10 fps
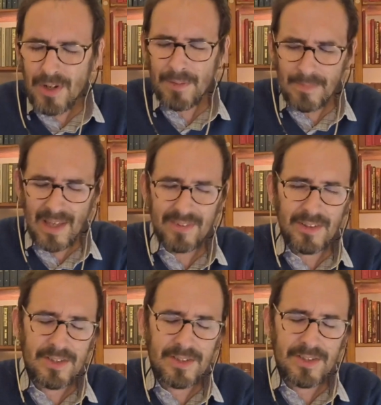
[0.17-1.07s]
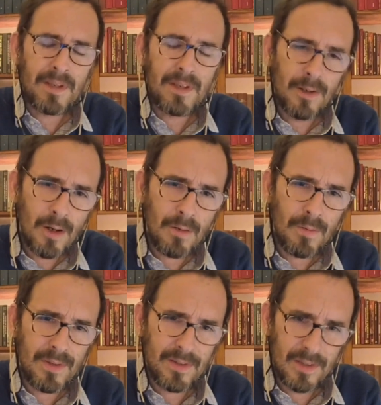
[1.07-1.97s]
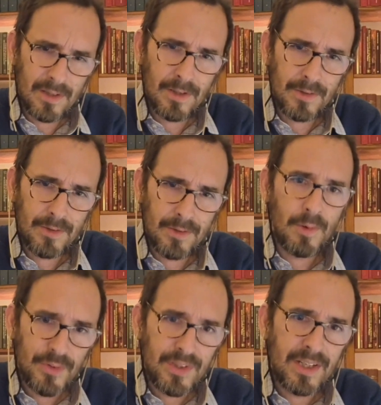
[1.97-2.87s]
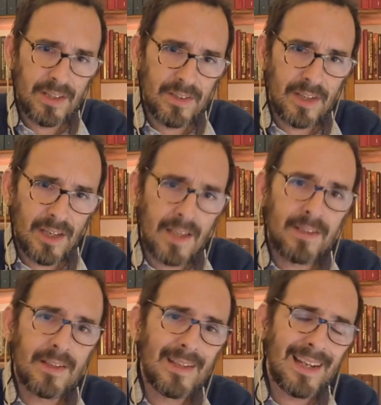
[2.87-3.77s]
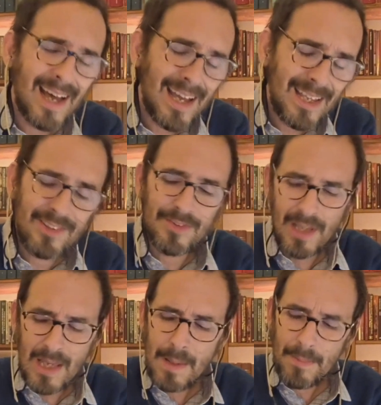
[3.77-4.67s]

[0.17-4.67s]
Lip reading: a stronger message coming along with terminal lucidity, and it aligns,